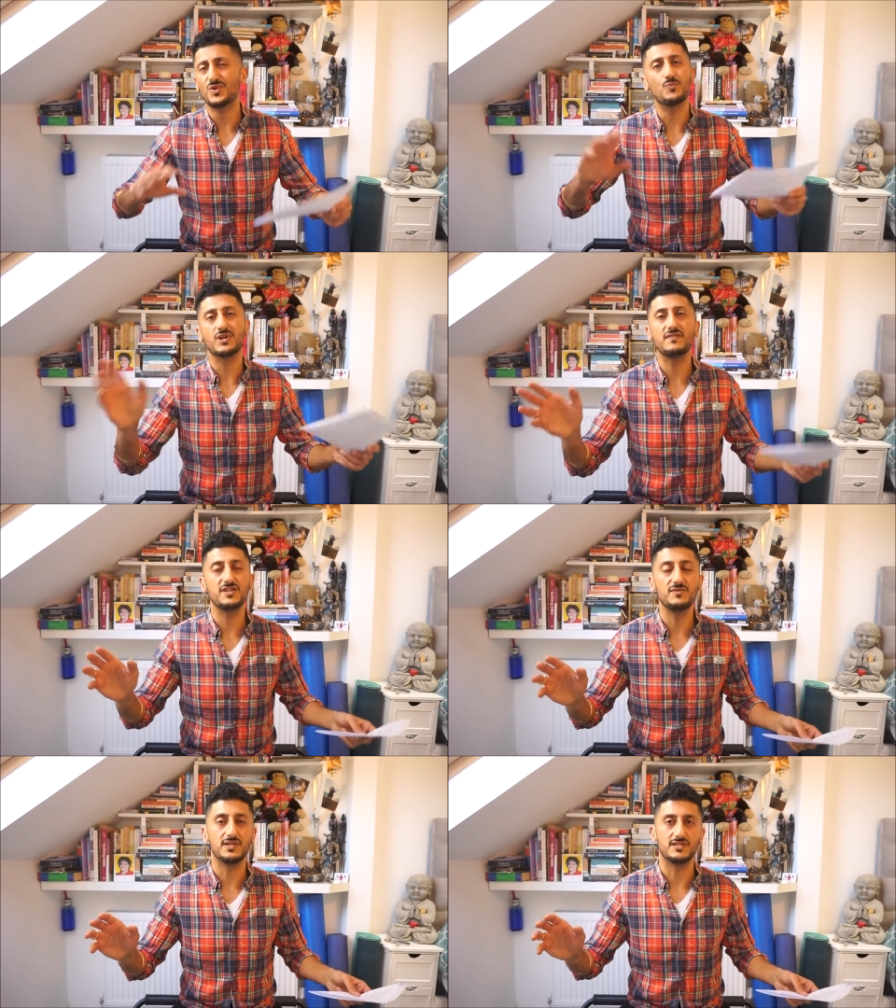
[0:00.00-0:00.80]
whatever
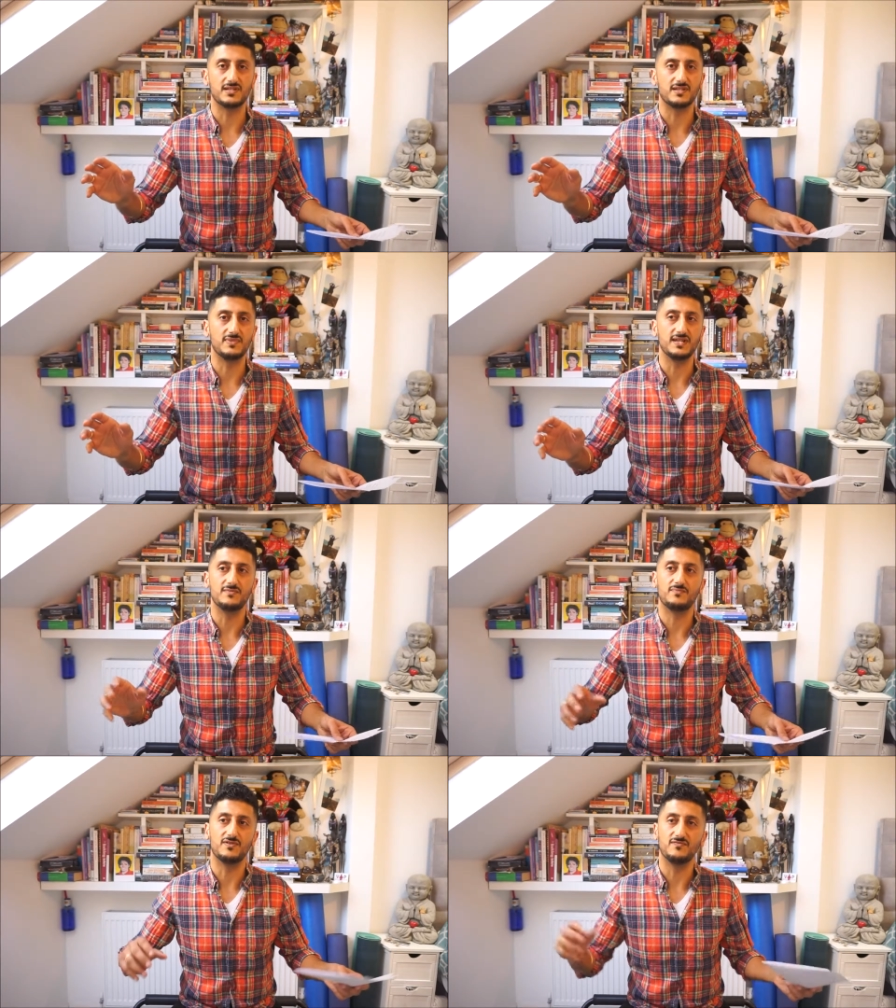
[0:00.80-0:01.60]
you picture it to be,
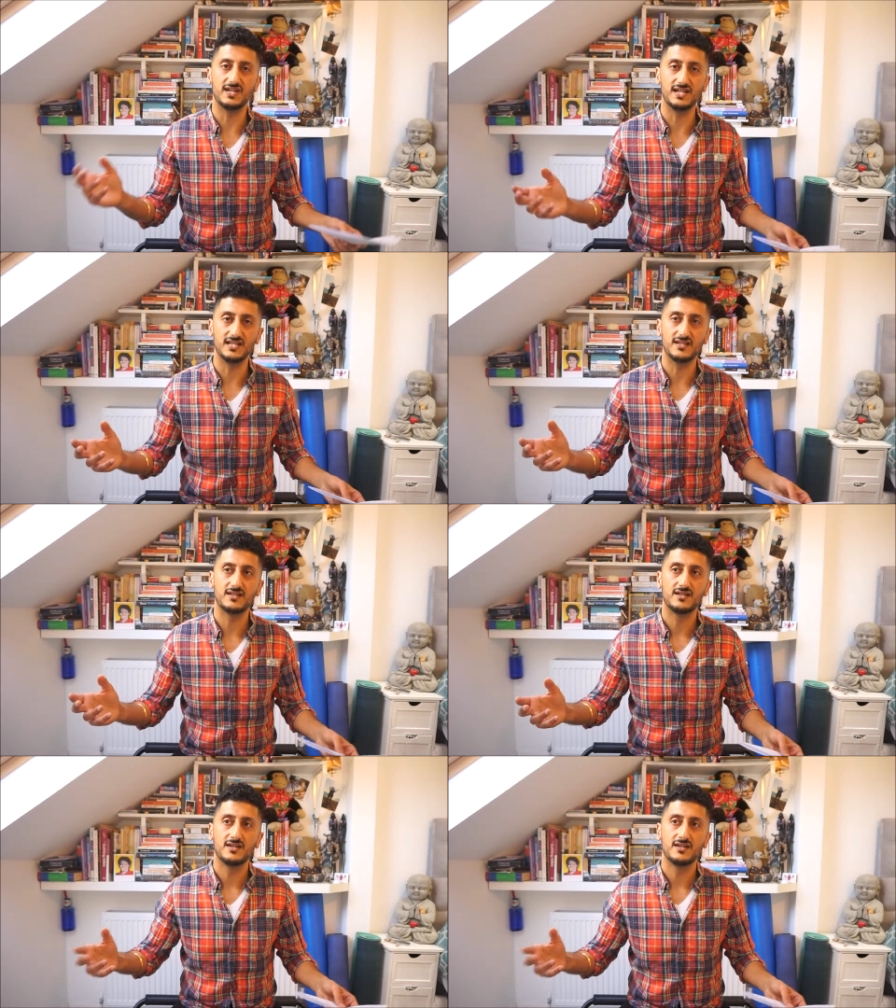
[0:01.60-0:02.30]
but really,